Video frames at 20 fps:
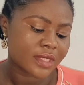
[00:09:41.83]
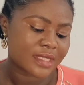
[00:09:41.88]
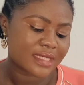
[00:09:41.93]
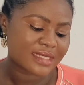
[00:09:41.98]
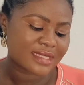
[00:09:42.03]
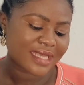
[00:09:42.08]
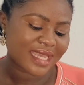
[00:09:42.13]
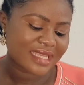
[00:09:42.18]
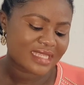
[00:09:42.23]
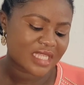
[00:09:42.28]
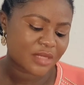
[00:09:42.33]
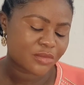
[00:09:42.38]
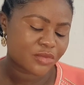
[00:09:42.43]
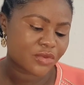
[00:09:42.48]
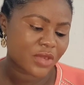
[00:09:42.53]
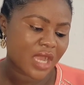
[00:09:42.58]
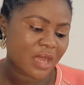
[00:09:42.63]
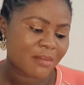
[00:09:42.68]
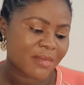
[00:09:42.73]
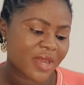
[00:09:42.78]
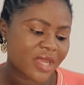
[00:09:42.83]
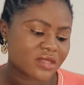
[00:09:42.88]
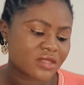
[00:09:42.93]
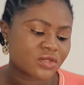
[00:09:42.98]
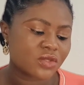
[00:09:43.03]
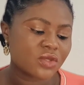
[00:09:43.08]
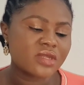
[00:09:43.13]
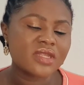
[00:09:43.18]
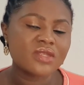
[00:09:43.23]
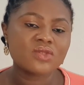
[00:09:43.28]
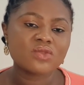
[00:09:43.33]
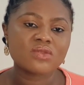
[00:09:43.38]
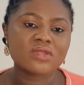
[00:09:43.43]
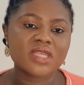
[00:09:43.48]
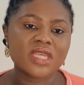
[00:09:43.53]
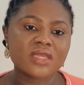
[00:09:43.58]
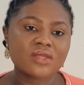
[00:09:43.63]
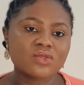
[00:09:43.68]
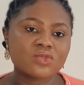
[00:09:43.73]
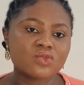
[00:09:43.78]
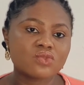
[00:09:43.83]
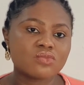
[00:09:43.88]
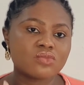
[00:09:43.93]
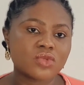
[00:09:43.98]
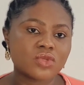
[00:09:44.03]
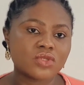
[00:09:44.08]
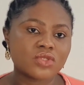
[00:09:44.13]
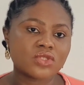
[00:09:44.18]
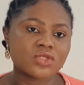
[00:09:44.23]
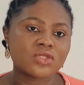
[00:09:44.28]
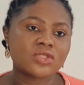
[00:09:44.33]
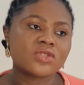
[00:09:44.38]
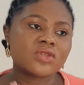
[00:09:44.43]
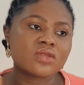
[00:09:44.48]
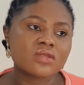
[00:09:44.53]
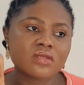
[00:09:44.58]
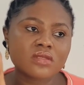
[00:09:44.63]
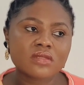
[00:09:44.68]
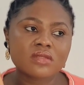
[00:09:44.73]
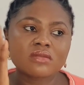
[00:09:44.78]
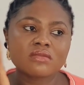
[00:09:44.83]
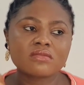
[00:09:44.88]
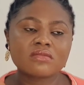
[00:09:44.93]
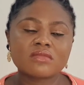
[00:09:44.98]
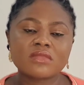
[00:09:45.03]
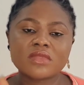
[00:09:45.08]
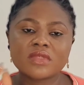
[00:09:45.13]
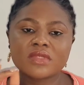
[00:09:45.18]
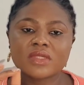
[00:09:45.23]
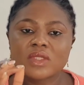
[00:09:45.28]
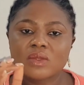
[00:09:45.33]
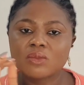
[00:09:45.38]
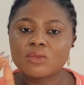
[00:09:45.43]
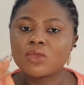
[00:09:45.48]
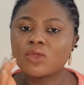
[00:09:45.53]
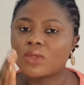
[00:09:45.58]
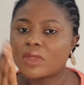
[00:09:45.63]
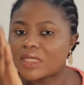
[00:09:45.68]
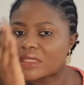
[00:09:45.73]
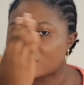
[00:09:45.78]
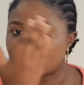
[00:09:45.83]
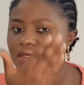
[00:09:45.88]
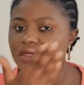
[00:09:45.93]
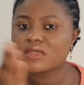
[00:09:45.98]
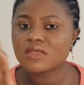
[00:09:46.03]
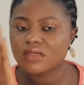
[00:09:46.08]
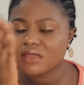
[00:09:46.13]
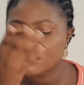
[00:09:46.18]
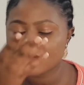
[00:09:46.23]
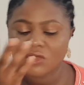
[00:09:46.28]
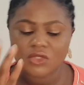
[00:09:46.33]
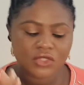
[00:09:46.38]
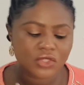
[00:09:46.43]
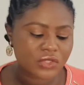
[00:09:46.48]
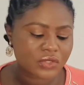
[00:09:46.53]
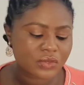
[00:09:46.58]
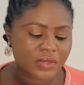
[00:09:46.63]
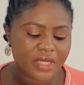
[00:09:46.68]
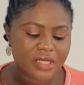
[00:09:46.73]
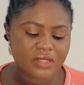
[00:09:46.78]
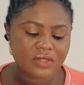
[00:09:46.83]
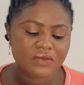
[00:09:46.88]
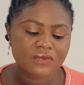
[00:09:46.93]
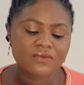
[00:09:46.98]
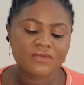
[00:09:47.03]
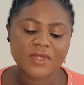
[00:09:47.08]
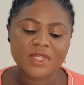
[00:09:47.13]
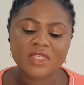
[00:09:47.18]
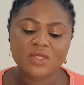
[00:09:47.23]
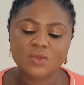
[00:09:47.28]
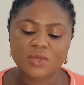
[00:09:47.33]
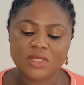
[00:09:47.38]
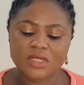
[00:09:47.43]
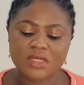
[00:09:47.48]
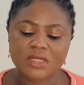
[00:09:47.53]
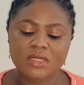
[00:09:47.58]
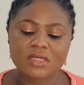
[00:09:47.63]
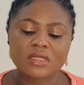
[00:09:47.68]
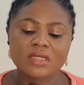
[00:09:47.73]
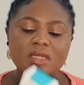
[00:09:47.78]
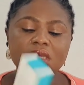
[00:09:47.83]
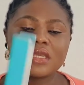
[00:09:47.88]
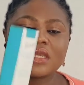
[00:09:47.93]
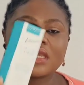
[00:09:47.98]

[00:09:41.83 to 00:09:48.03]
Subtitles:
sizable amount. You don't need to take too much, just small, and just moisturize your face with it,